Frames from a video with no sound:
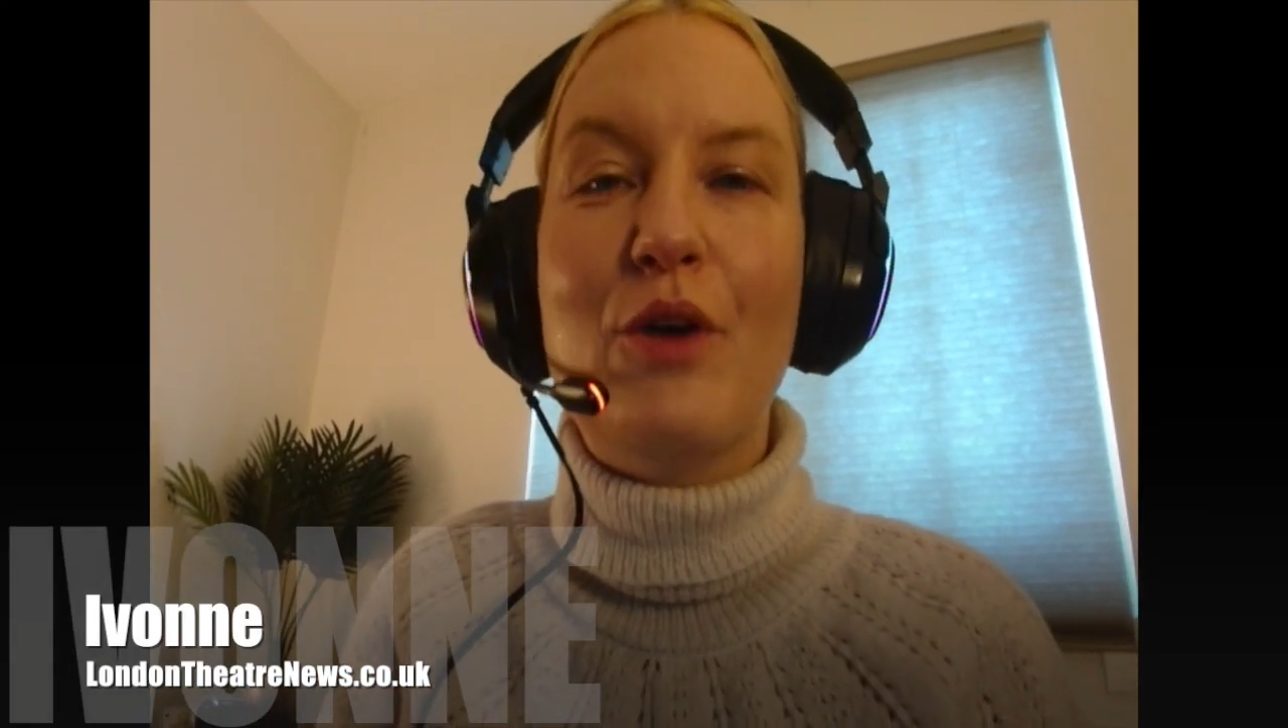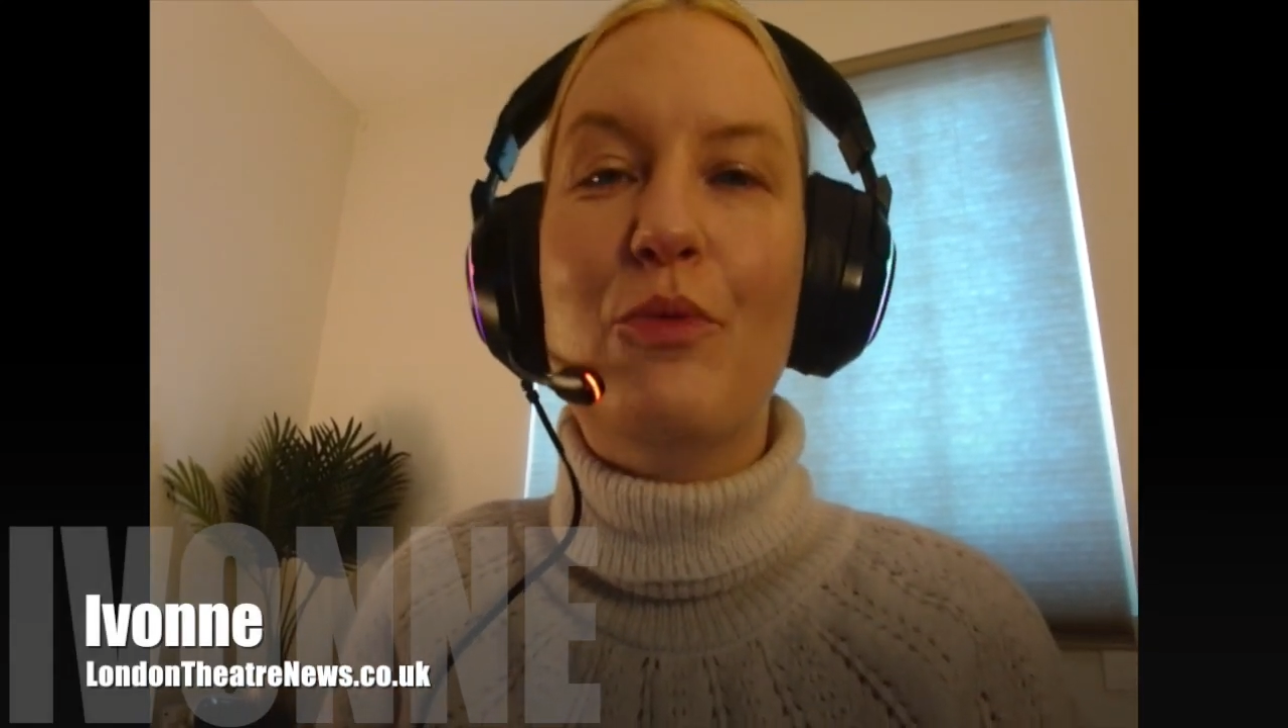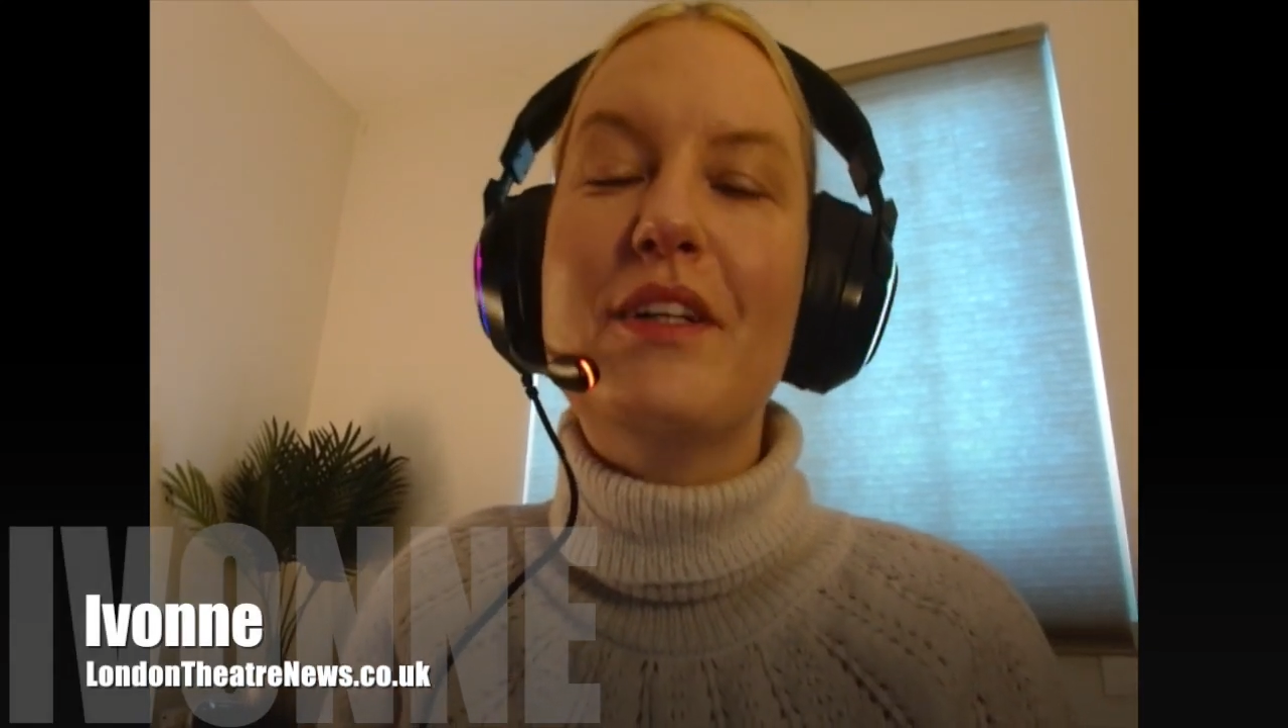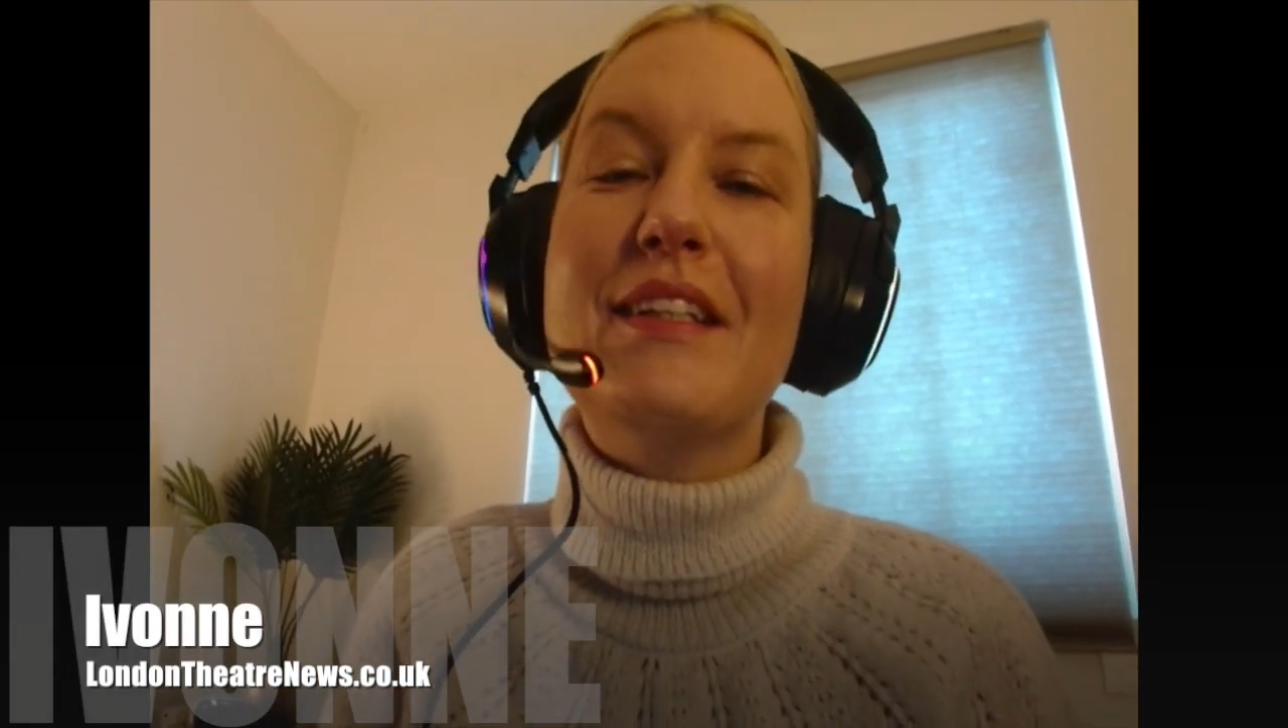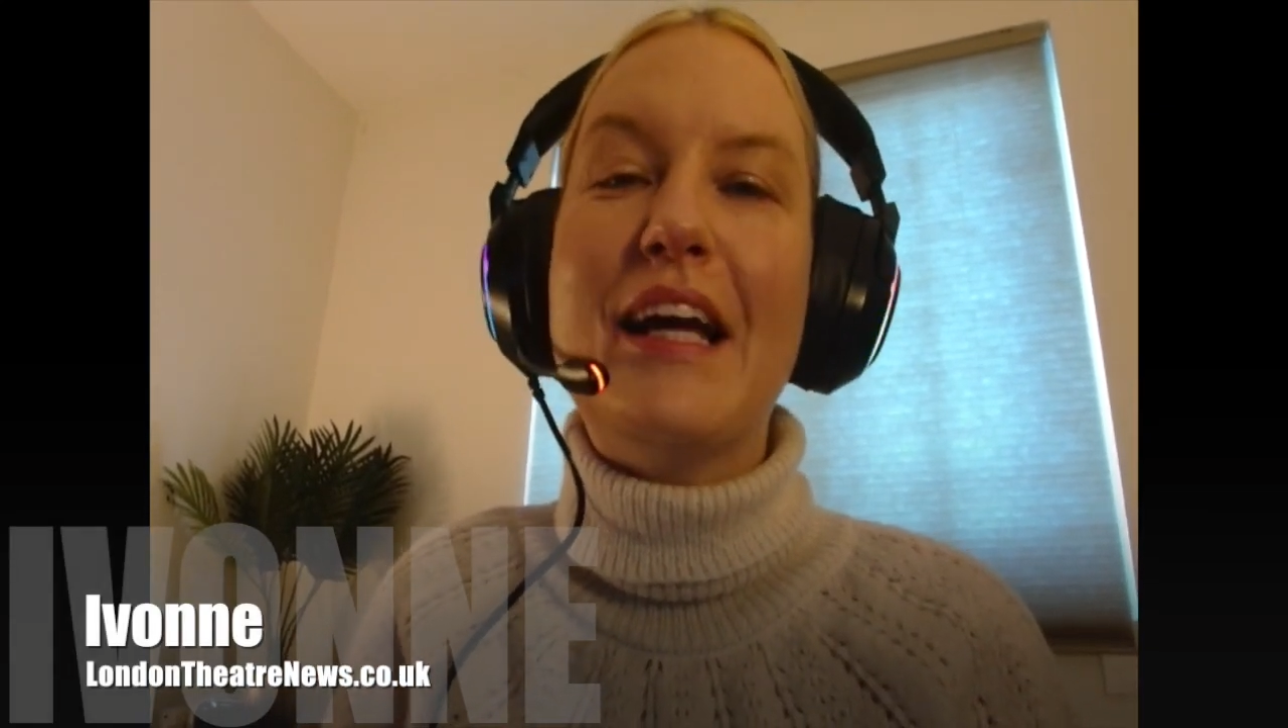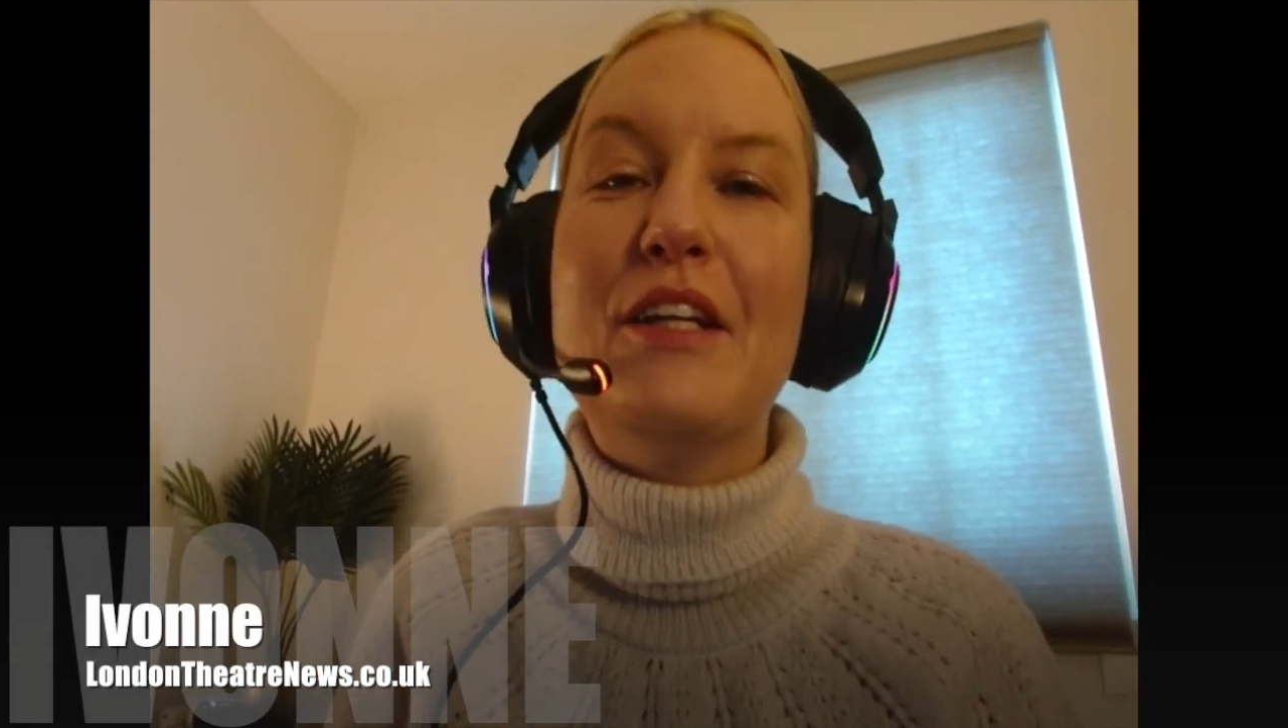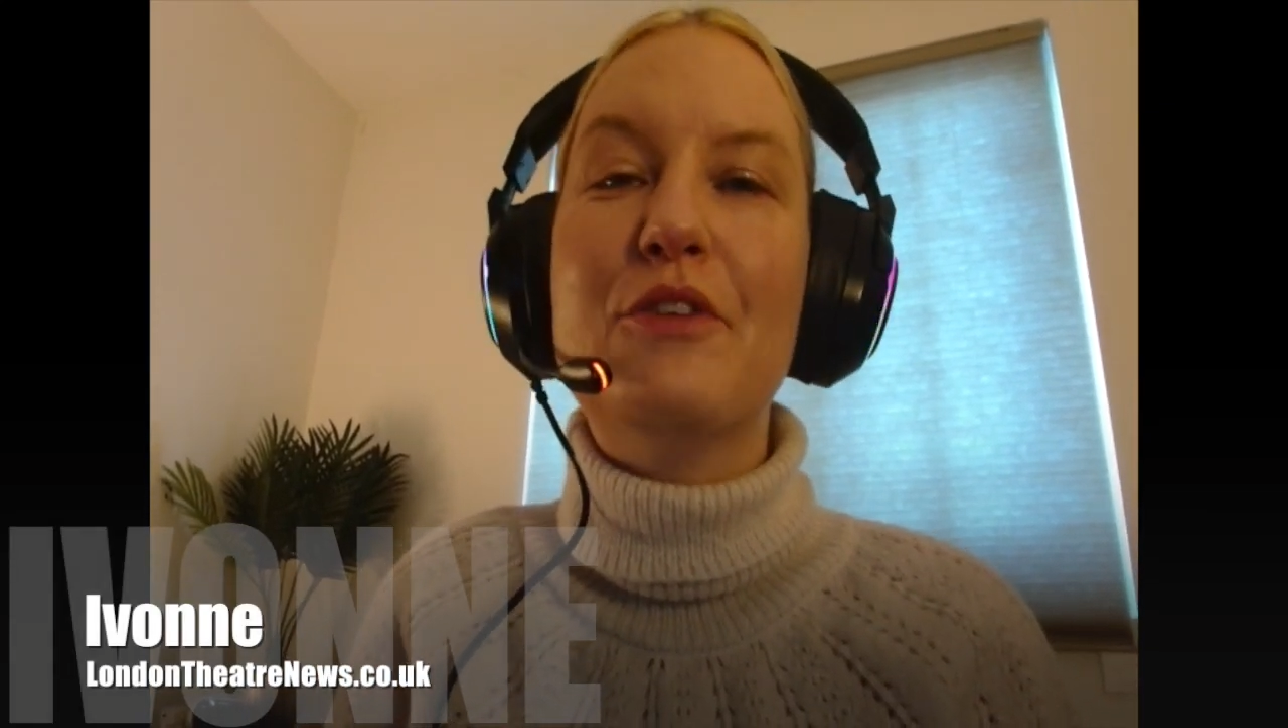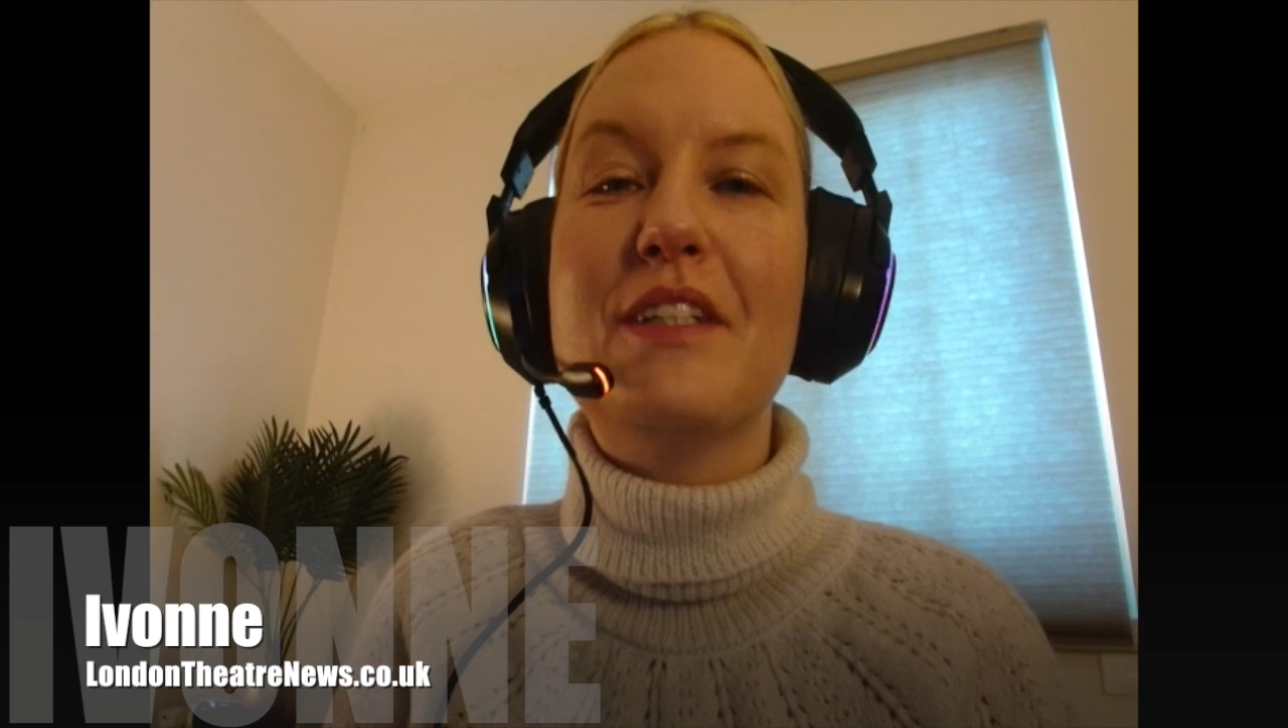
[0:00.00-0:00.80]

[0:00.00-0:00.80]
What kind of